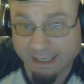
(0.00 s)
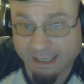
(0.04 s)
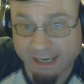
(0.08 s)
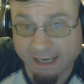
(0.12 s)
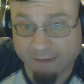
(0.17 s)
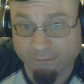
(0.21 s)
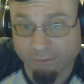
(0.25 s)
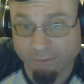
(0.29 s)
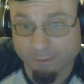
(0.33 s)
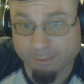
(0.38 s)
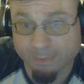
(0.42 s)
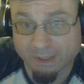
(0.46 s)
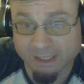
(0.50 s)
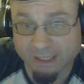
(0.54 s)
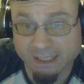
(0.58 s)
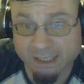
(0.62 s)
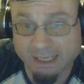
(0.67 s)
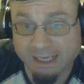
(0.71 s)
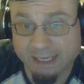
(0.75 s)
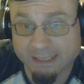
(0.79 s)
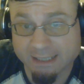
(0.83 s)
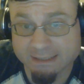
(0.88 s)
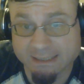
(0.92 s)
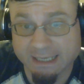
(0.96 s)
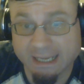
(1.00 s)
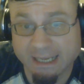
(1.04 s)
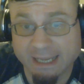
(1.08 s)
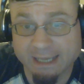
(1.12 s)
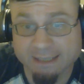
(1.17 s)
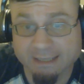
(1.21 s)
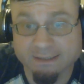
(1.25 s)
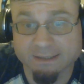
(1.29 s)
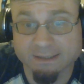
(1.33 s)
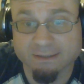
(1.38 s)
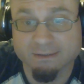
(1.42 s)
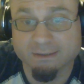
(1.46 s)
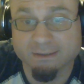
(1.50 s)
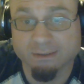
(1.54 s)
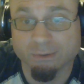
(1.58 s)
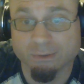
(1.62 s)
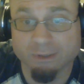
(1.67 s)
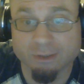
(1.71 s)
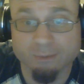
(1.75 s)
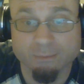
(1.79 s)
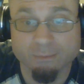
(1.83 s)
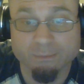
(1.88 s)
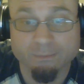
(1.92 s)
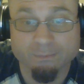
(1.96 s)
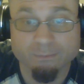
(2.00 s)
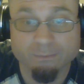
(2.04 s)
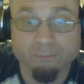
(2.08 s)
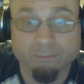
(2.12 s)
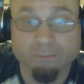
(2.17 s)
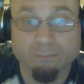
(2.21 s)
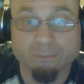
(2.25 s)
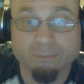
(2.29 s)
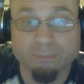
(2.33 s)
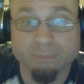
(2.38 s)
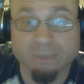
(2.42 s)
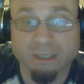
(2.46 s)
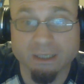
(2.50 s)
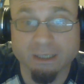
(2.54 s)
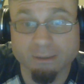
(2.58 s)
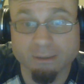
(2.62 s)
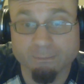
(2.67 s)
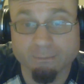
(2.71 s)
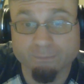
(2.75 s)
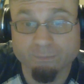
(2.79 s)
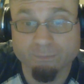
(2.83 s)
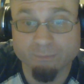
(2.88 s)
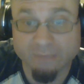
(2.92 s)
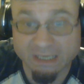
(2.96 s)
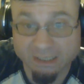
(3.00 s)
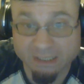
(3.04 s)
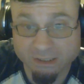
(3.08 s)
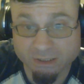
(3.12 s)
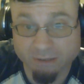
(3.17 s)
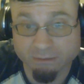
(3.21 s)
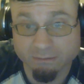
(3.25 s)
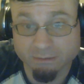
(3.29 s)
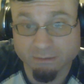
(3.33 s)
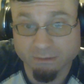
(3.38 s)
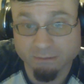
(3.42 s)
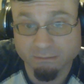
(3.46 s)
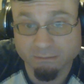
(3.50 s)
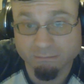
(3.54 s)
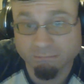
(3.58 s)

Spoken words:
everybody has access to it. But my children,